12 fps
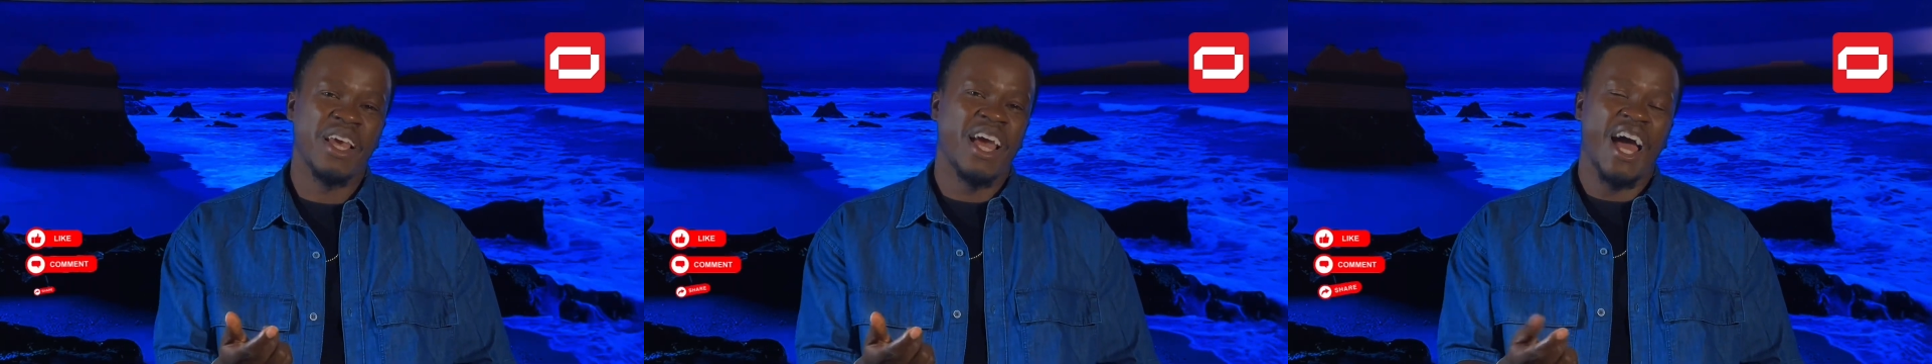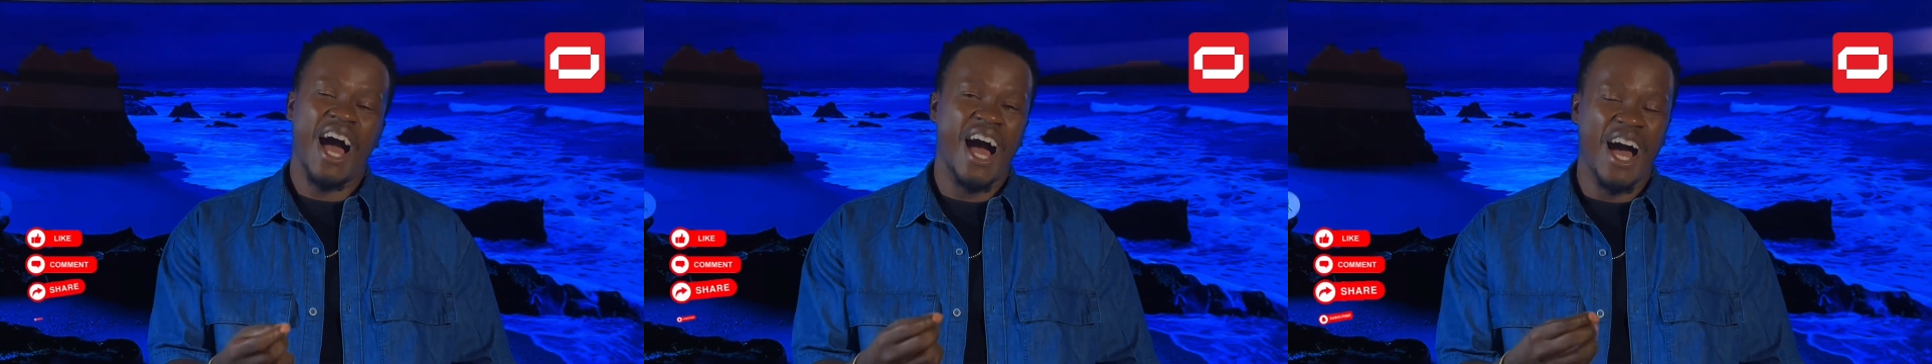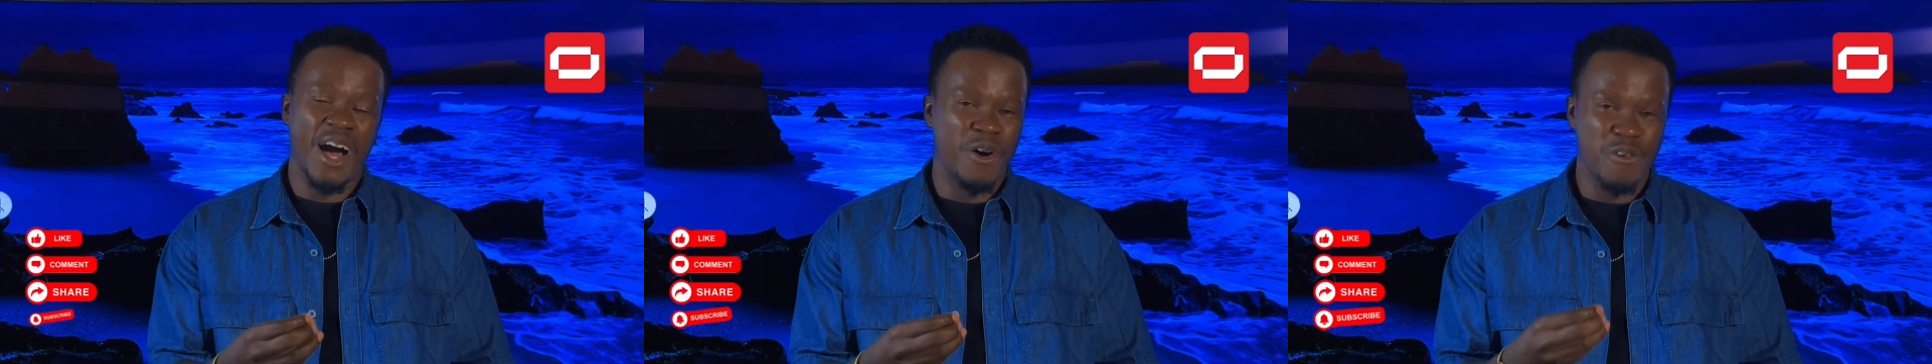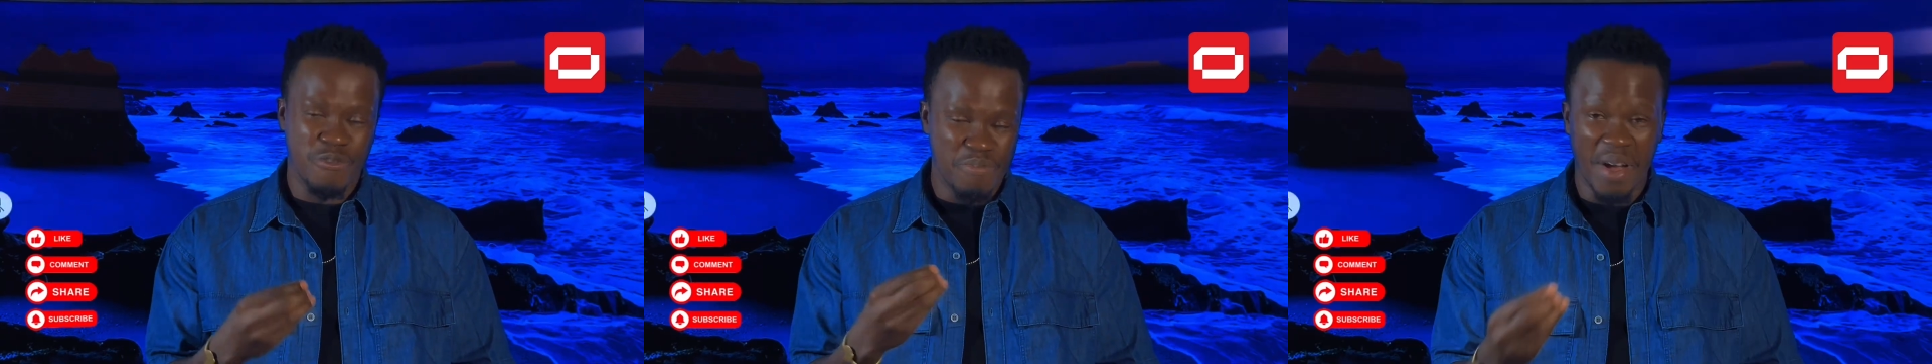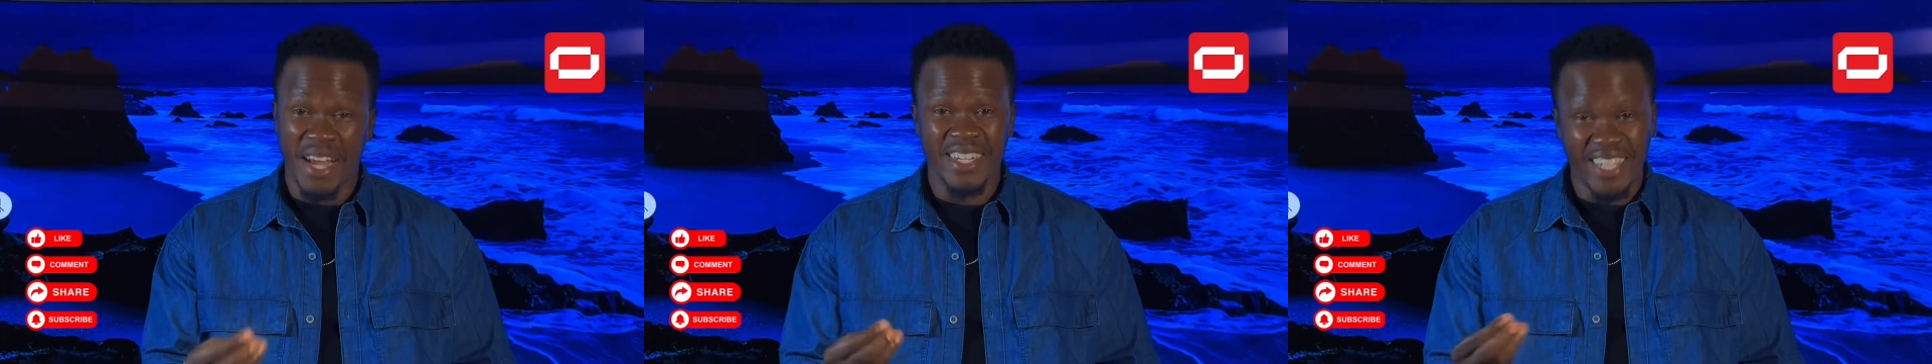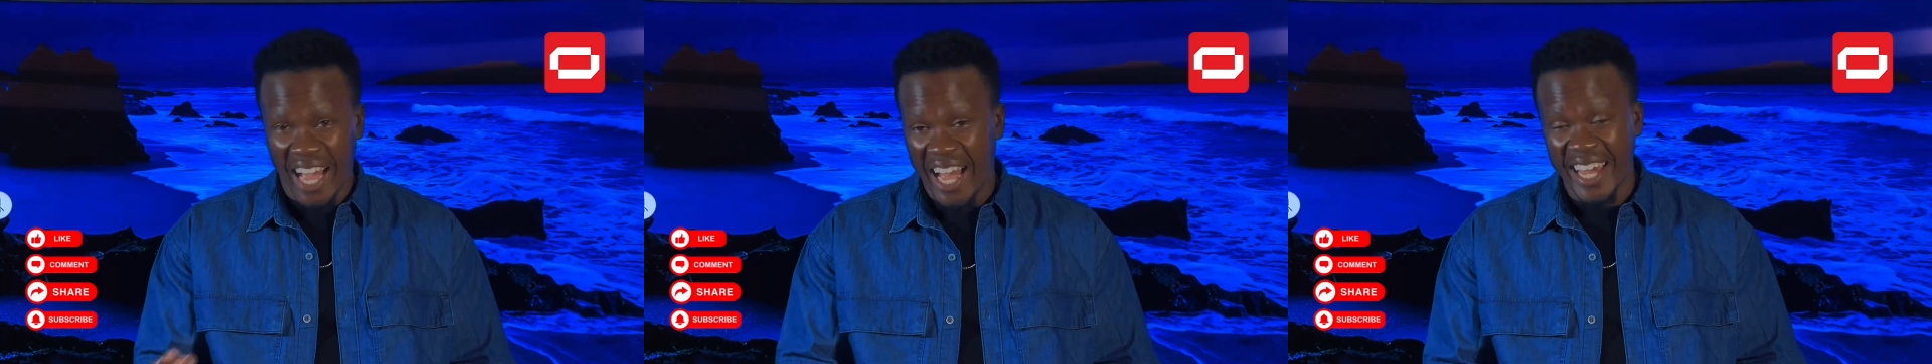of
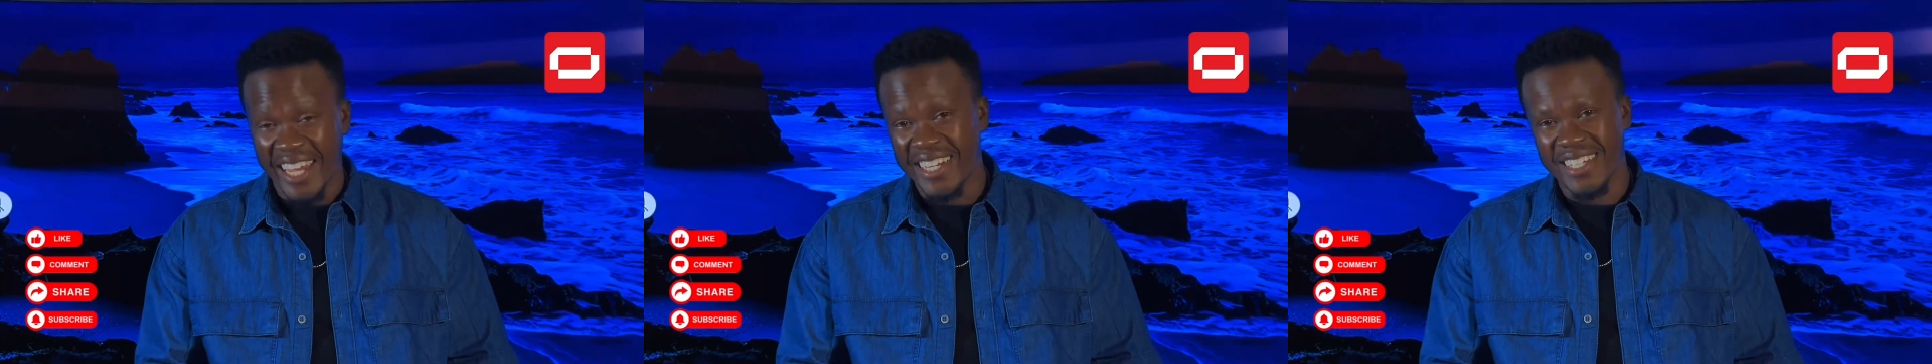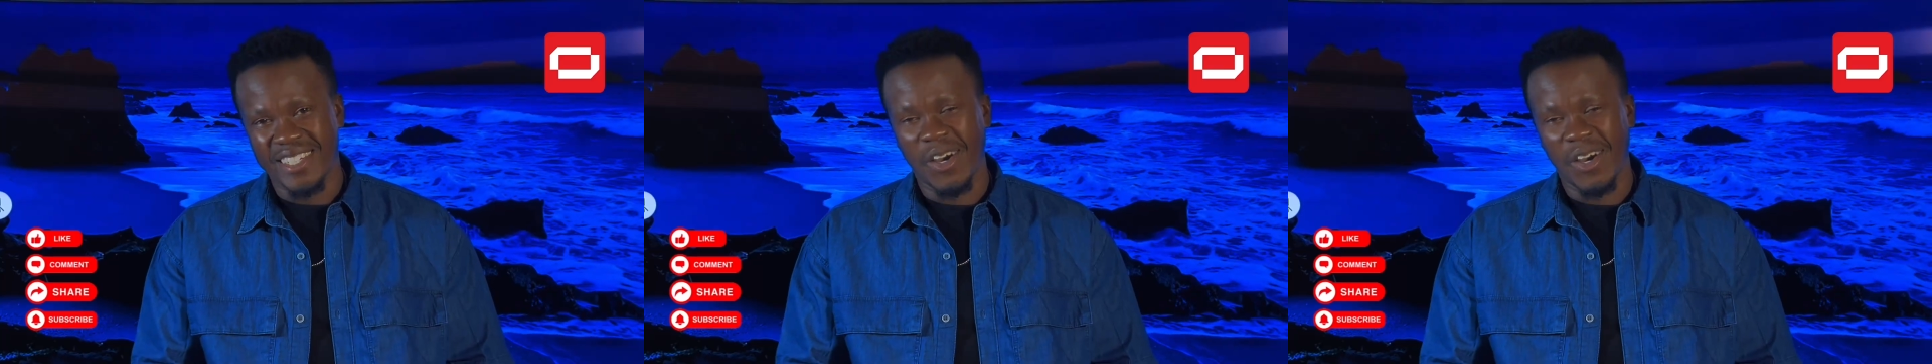mankind,